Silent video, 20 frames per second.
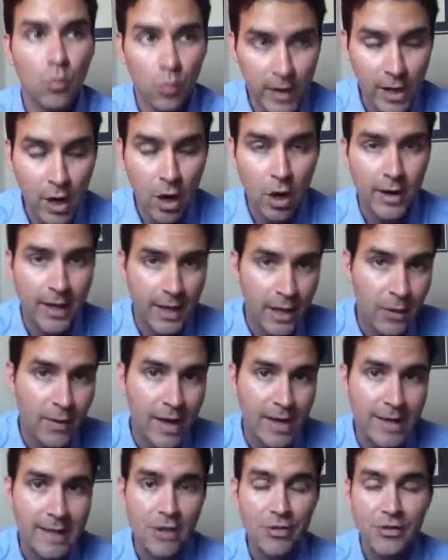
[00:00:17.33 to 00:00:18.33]
are getting
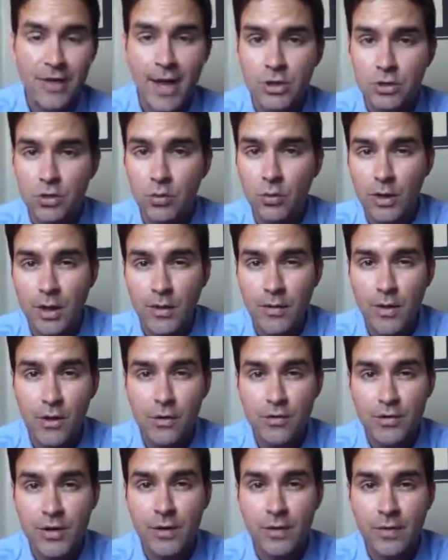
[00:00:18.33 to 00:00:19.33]
ready to schedule one of
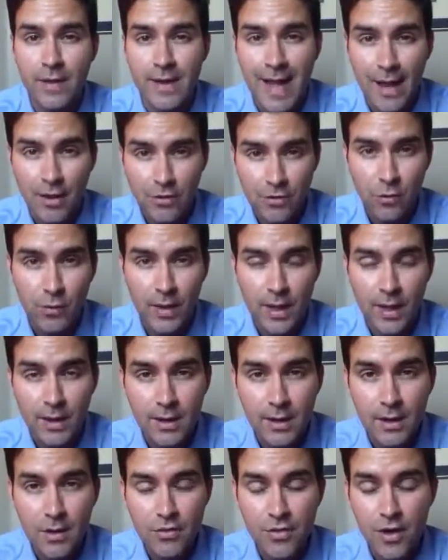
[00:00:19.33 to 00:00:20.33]
those here in the next
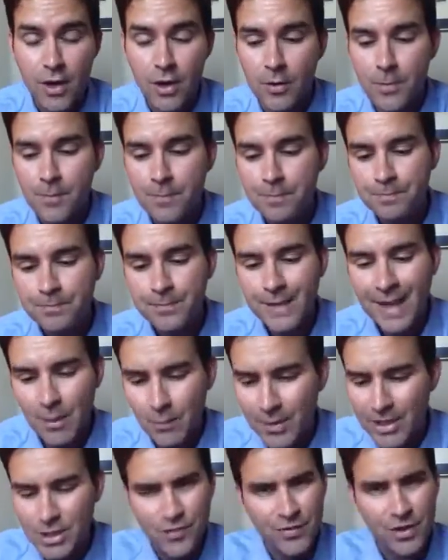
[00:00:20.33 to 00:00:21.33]
week. And
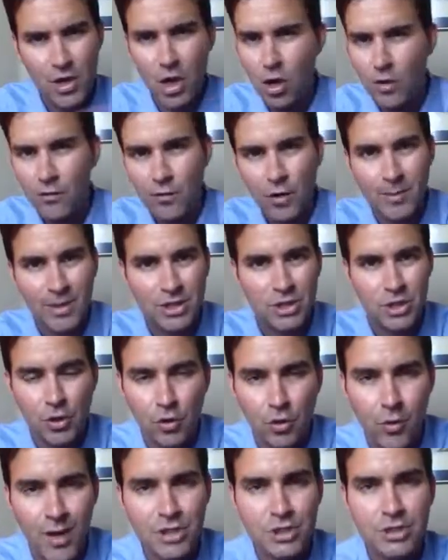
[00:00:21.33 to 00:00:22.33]
we just go over a bunch of
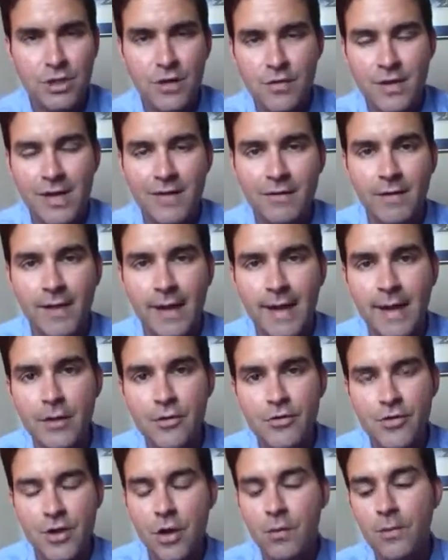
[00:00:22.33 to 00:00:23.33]
your questions and everything
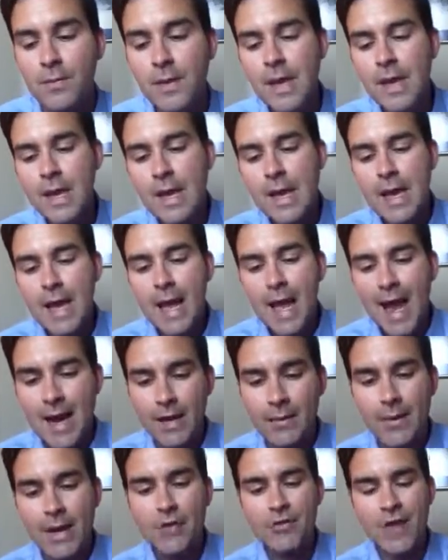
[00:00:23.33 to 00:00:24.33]
else. So,
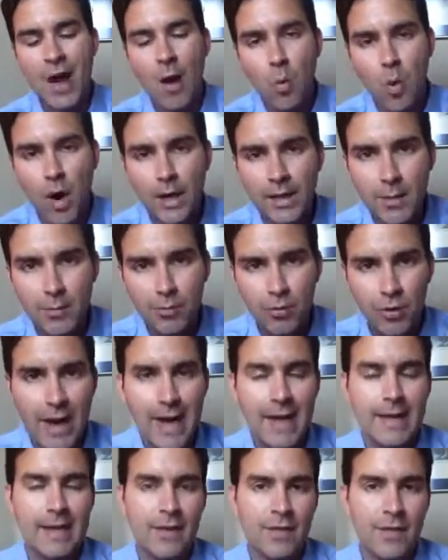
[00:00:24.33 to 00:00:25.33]
anyways, I want to
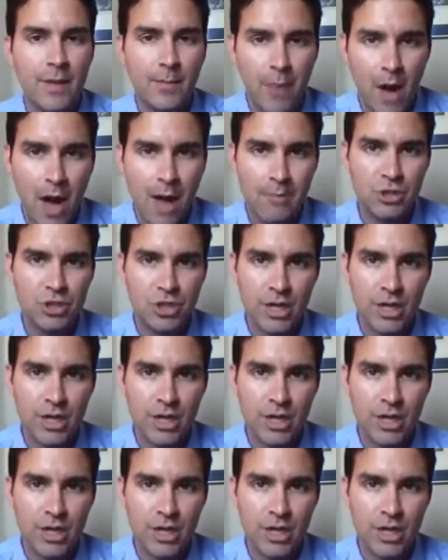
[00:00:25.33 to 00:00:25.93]
break down